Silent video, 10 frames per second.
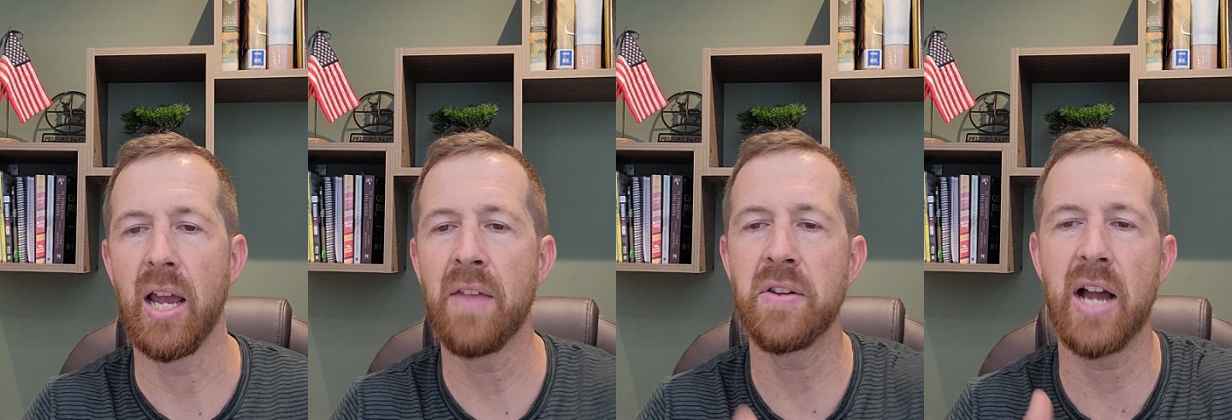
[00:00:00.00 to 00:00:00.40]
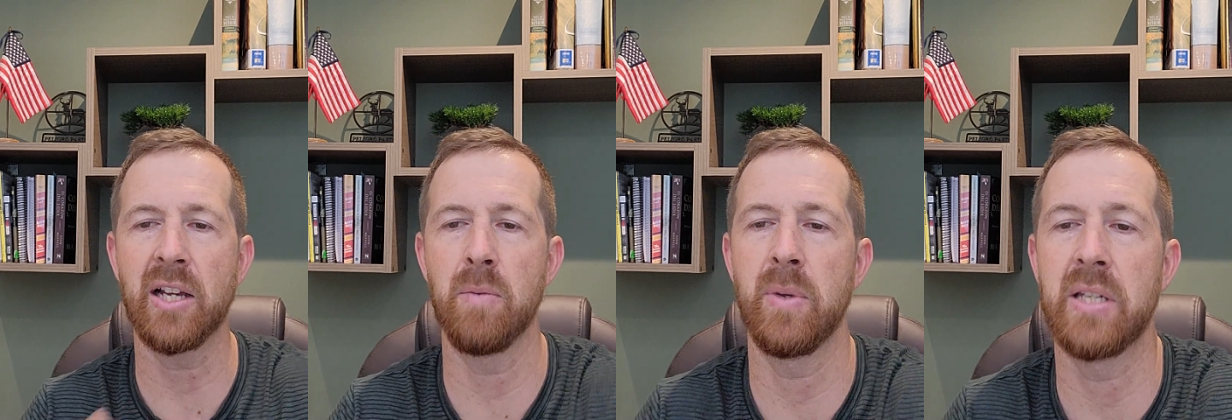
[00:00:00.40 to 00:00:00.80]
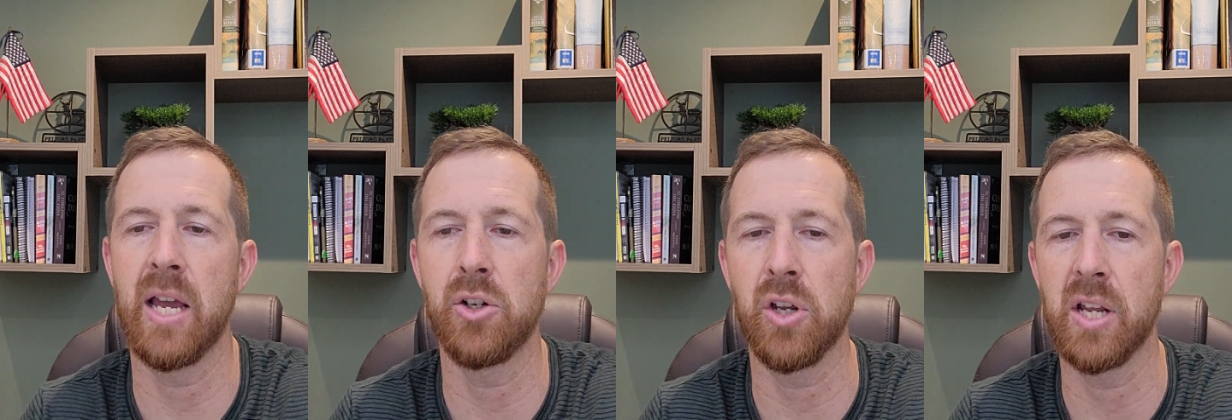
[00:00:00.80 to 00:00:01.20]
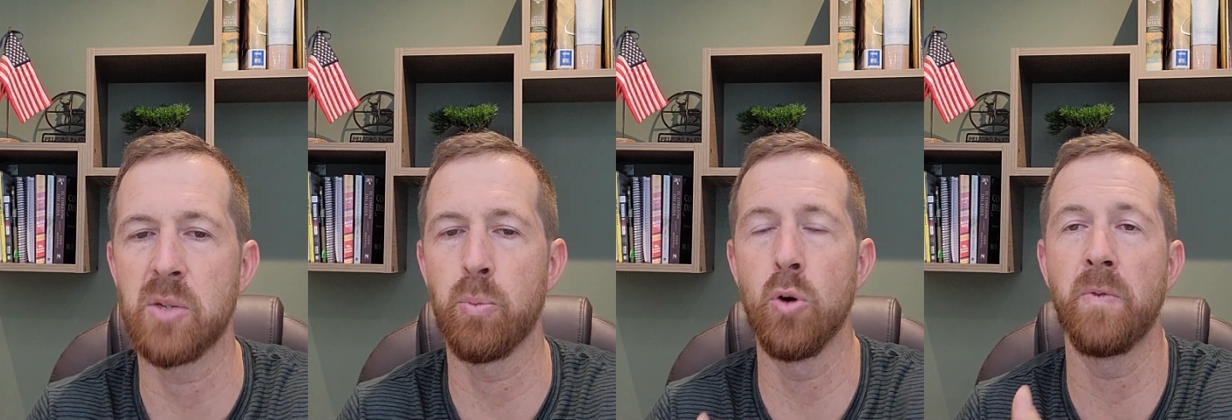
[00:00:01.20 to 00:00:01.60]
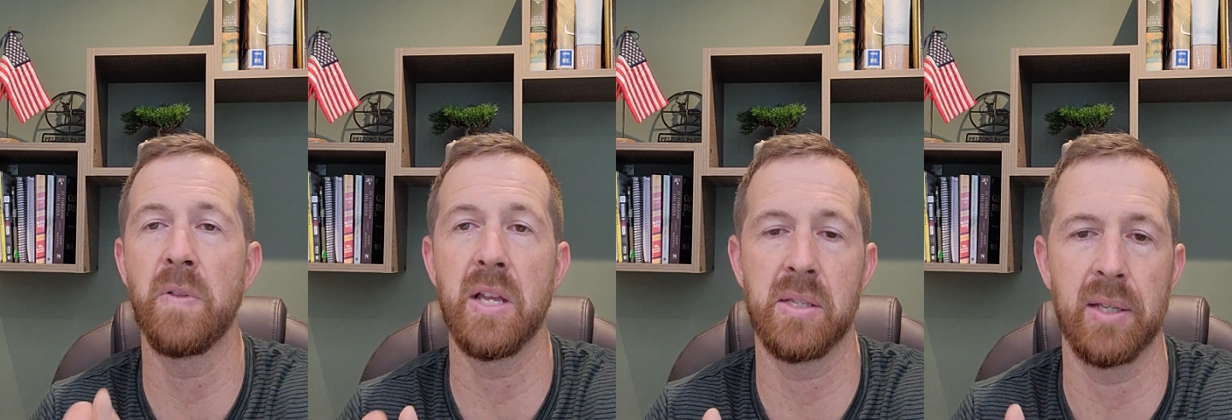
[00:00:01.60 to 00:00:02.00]
in the documentation as proof
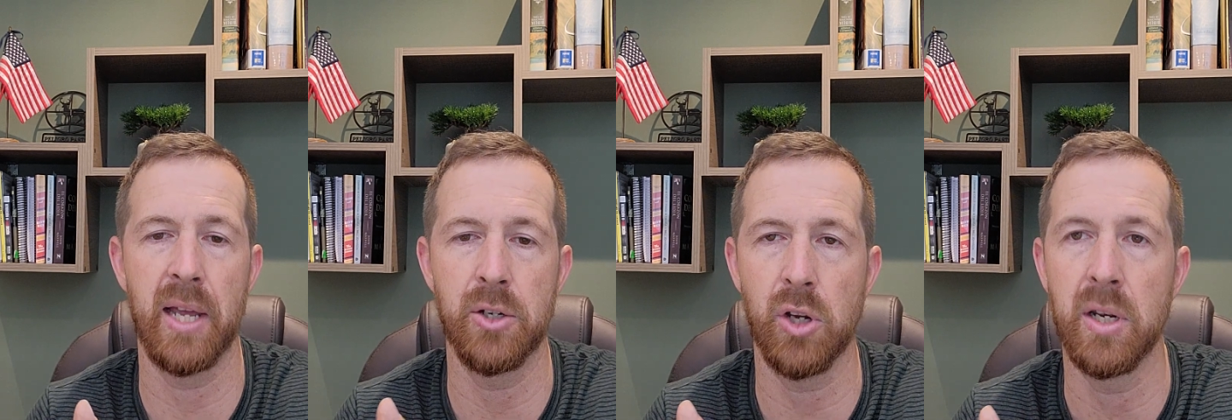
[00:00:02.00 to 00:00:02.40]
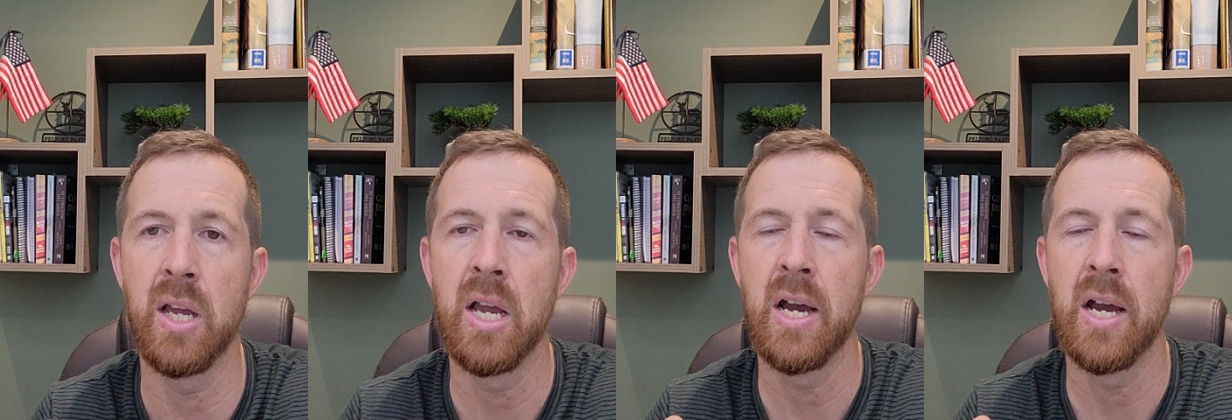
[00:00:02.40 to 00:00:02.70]
of the installation.